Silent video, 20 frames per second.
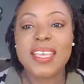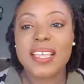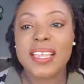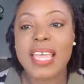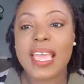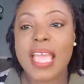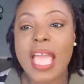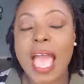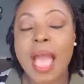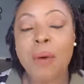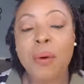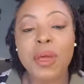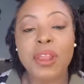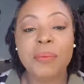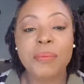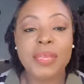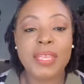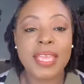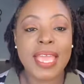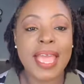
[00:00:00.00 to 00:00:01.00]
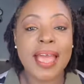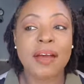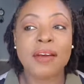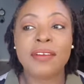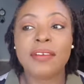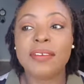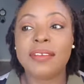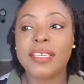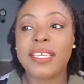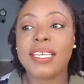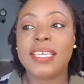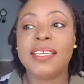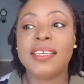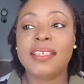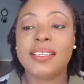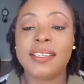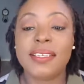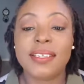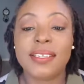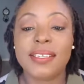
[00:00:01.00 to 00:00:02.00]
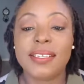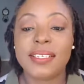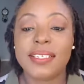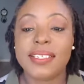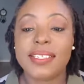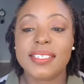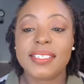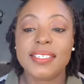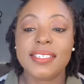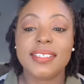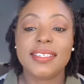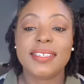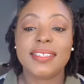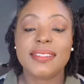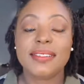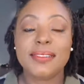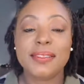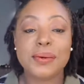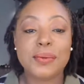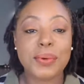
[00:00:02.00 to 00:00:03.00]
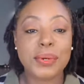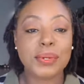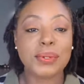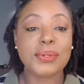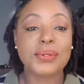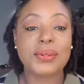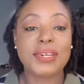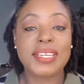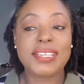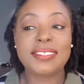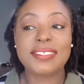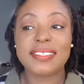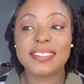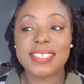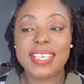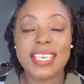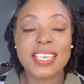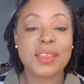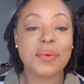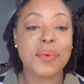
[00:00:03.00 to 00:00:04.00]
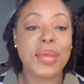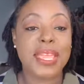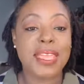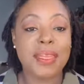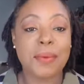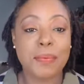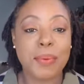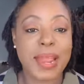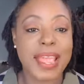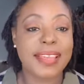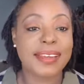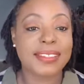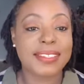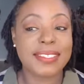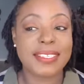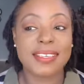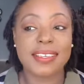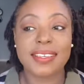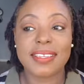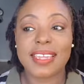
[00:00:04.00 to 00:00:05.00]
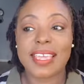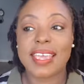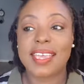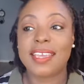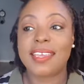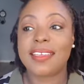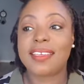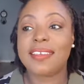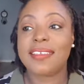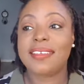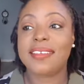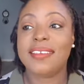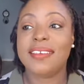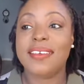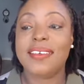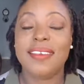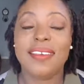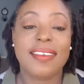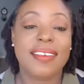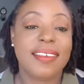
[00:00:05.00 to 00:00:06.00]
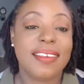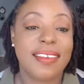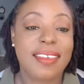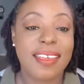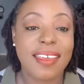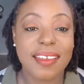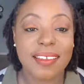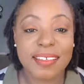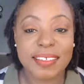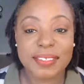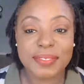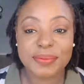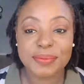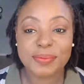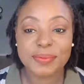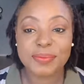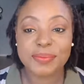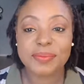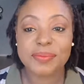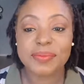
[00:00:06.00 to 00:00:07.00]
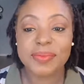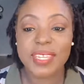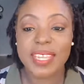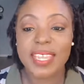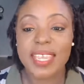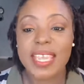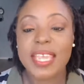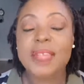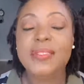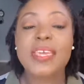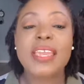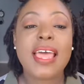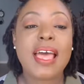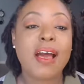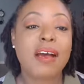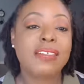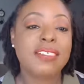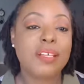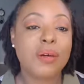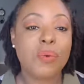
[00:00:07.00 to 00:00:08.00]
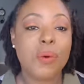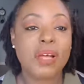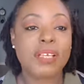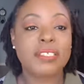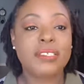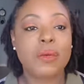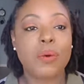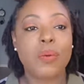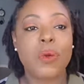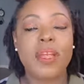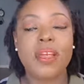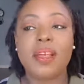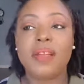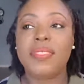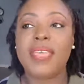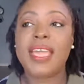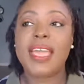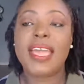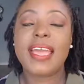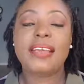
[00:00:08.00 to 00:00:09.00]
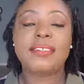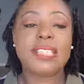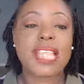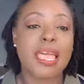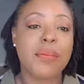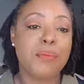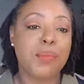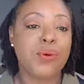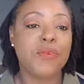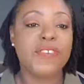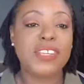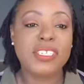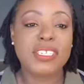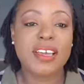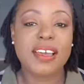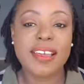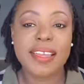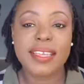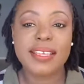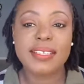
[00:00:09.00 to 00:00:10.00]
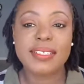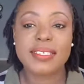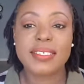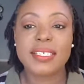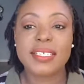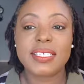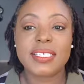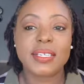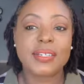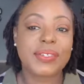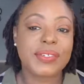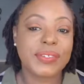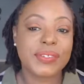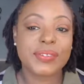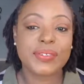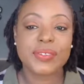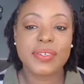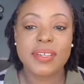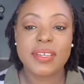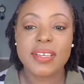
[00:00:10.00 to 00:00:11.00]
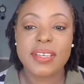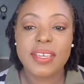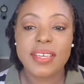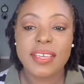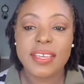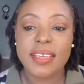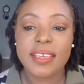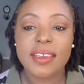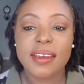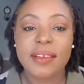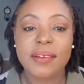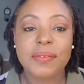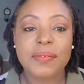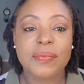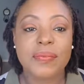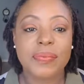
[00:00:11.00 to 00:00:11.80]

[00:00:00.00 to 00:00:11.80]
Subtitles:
Like I want to be out in the wilderness anyway, practicing, like, yeah. And then I also want somewhere that has like moving targets. So, you know,